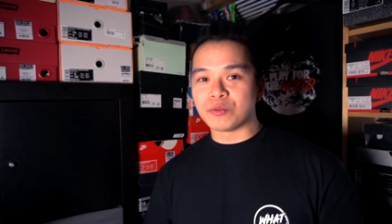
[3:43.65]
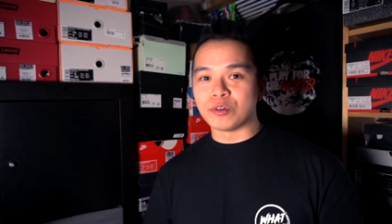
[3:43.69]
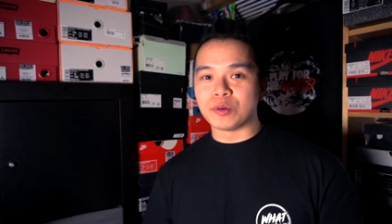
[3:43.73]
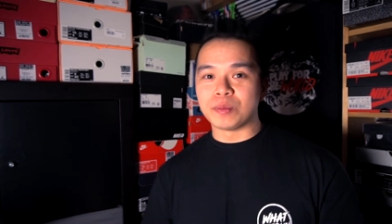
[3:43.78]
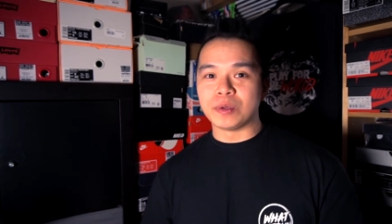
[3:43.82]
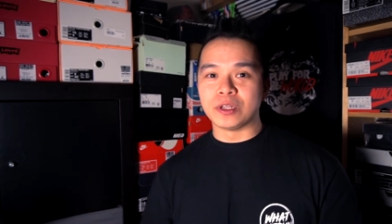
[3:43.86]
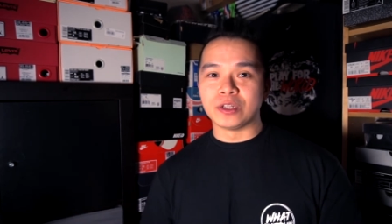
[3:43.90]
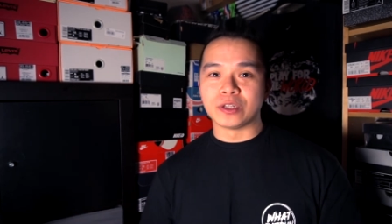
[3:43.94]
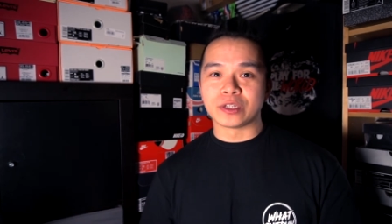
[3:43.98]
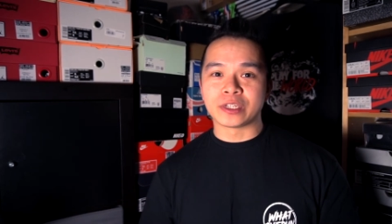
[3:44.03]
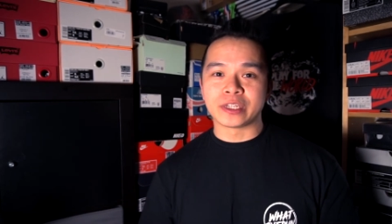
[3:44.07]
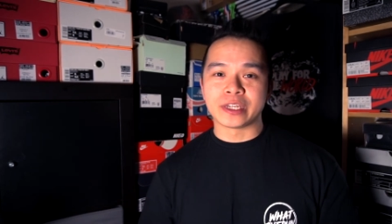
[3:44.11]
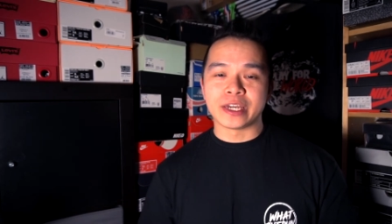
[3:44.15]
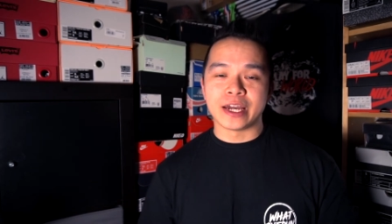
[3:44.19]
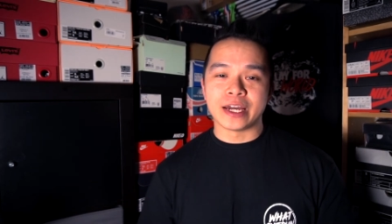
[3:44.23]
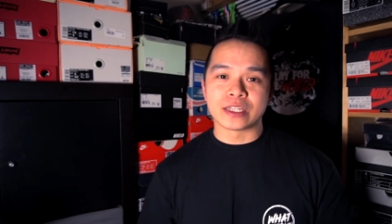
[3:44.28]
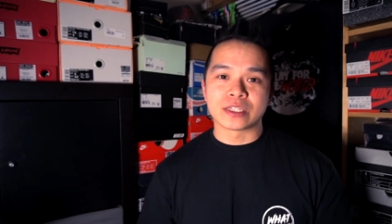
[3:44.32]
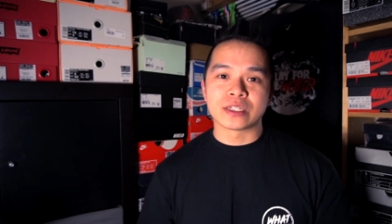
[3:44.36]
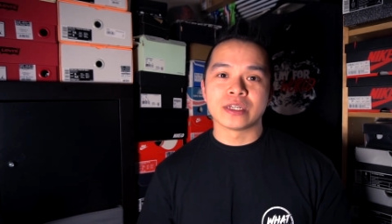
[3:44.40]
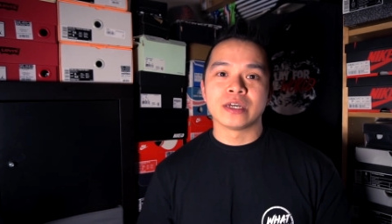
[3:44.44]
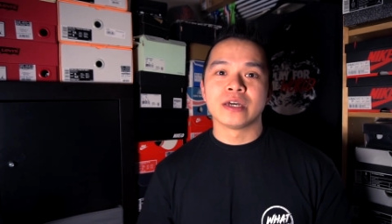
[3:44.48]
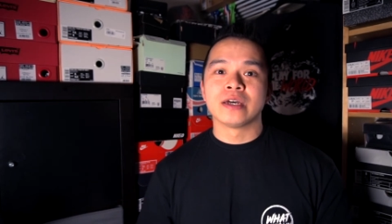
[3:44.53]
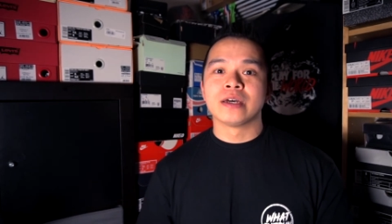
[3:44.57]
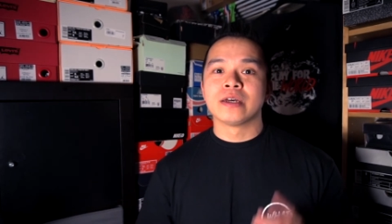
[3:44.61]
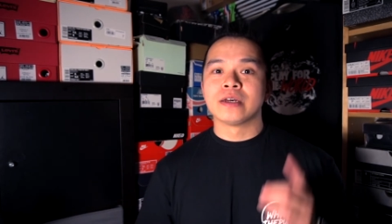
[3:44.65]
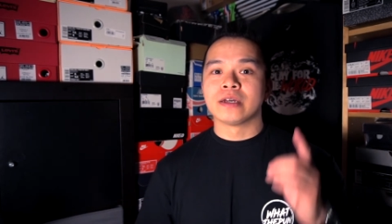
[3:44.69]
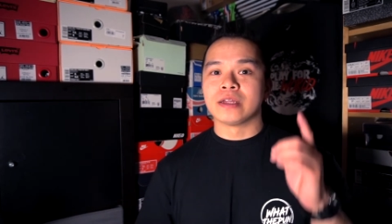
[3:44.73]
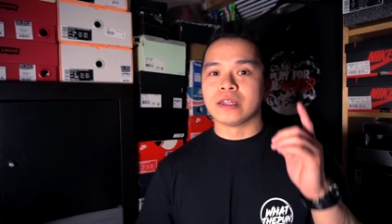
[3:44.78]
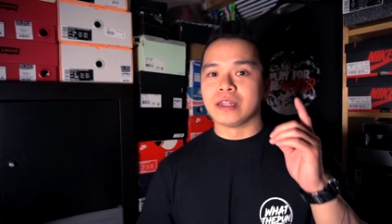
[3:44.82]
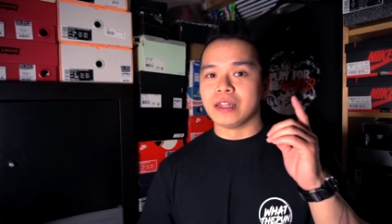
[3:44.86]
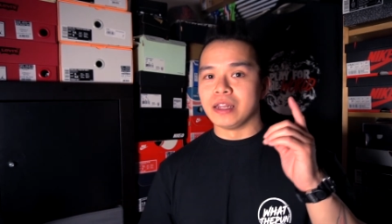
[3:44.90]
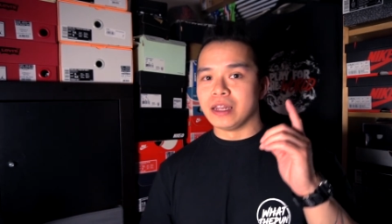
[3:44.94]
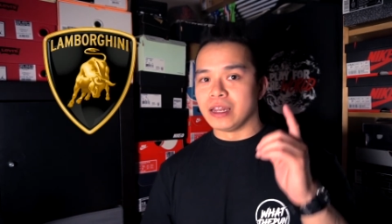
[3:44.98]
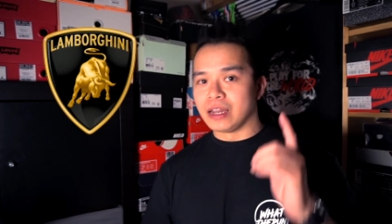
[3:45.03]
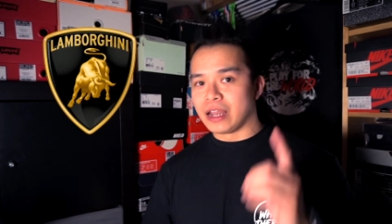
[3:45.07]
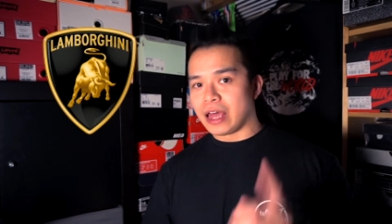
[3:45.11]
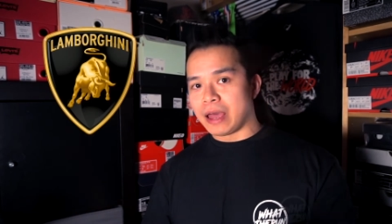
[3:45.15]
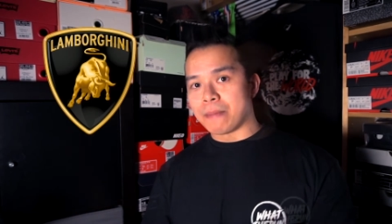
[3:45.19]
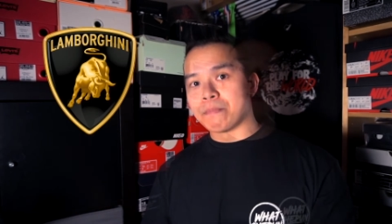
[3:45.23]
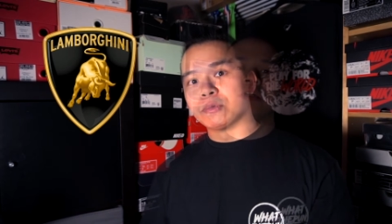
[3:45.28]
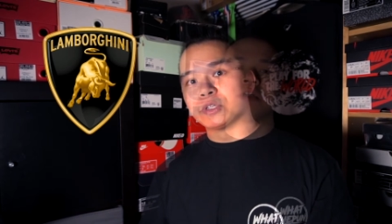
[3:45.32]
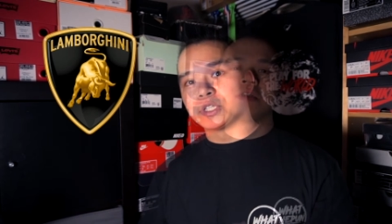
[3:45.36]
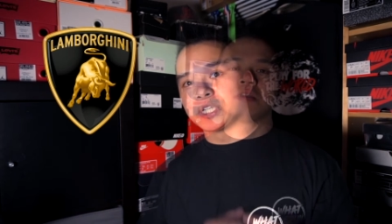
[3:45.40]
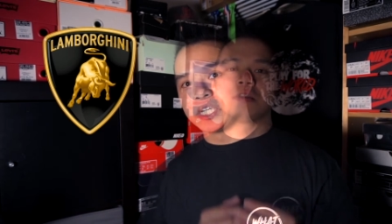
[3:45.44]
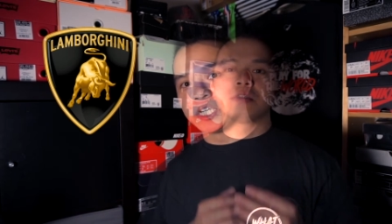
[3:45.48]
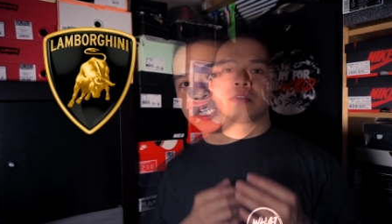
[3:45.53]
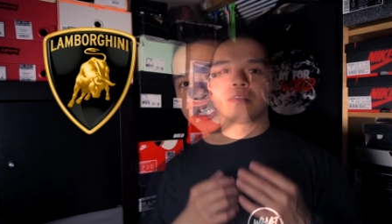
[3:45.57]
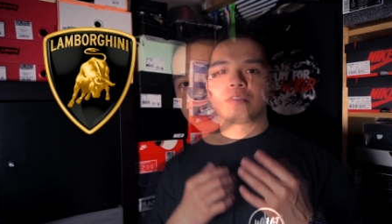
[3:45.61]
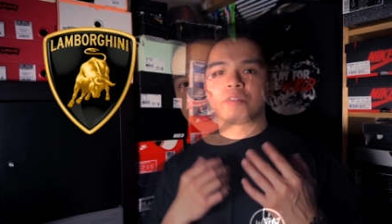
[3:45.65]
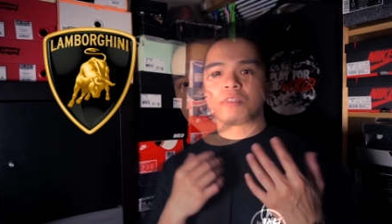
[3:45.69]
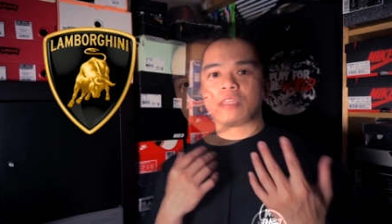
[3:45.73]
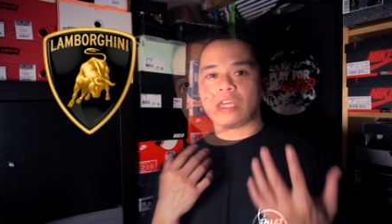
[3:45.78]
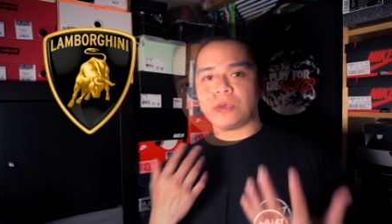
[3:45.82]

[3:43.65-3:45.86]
we'll be looking at Lamborghini.